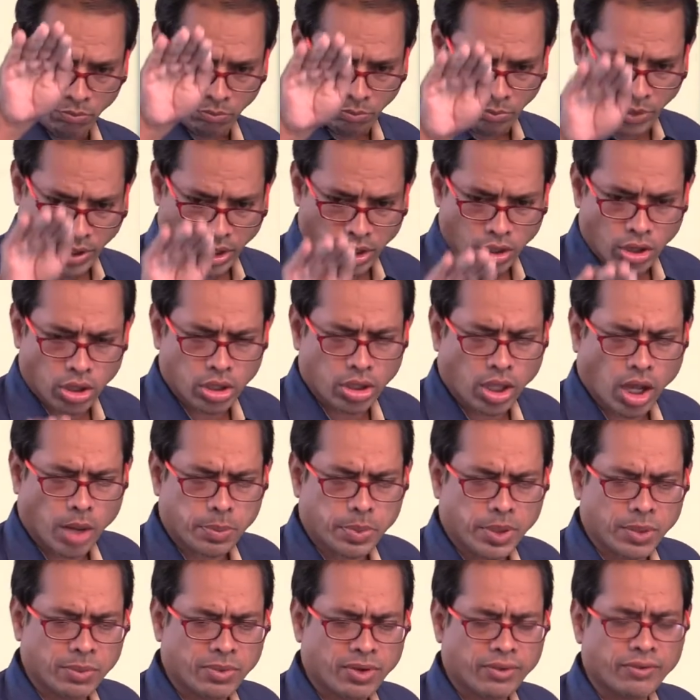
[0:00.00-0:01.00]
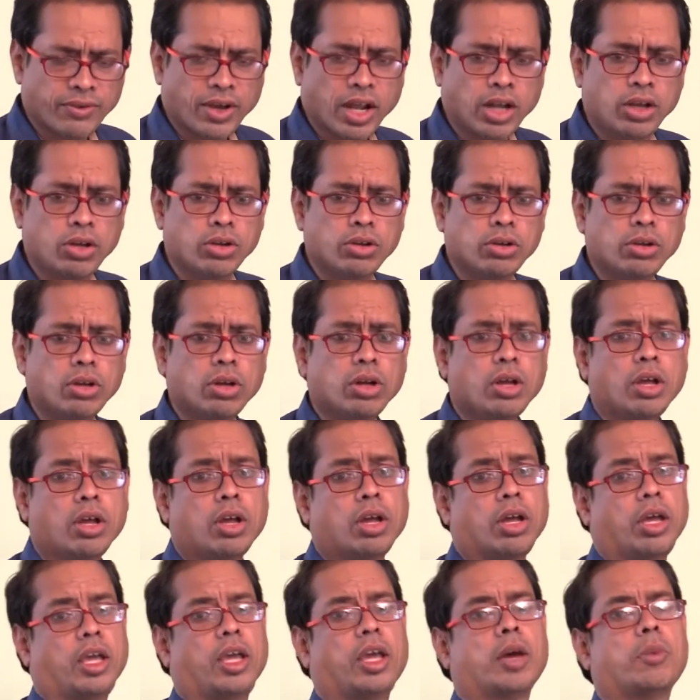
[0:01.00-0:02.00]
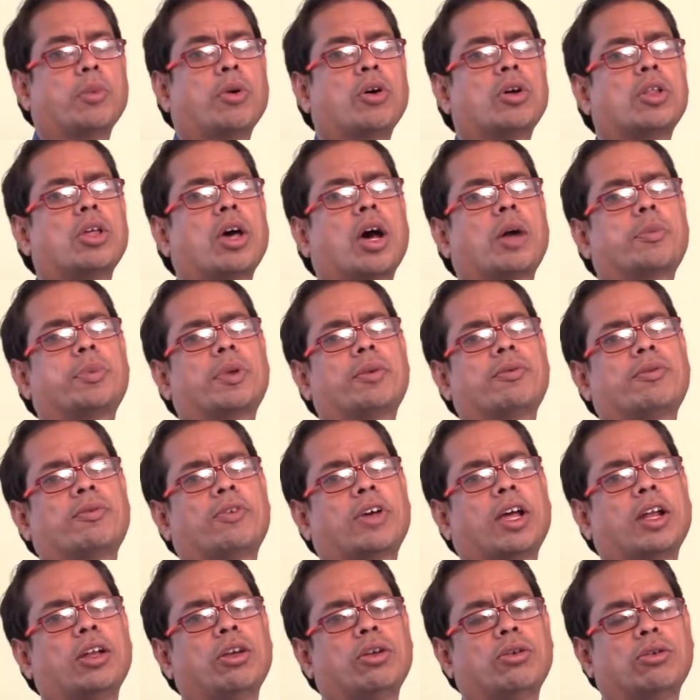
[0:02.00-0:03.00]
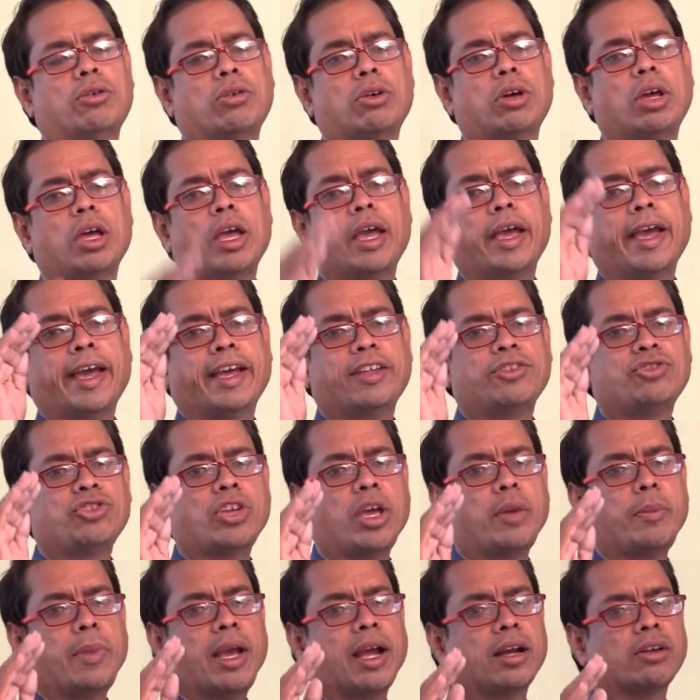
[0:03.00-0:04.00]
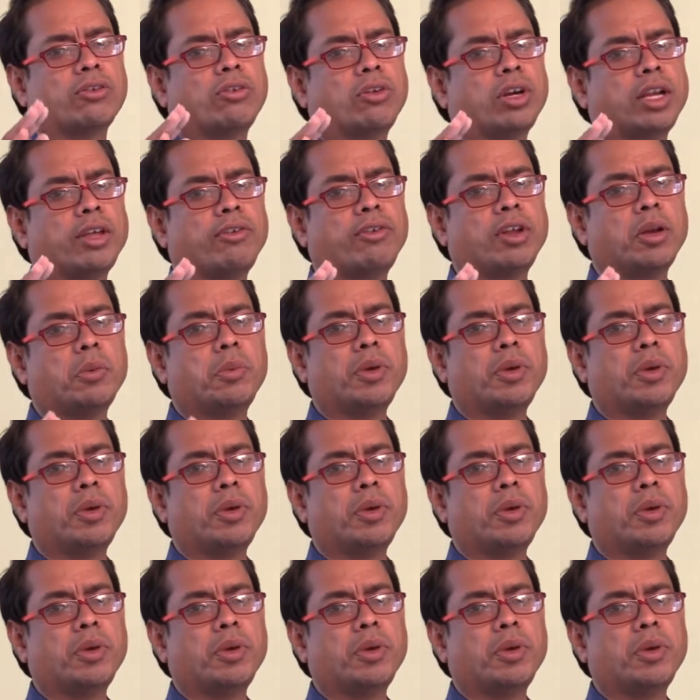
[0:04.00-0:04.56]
below the optimum value, above the optimum value, enzyme activity will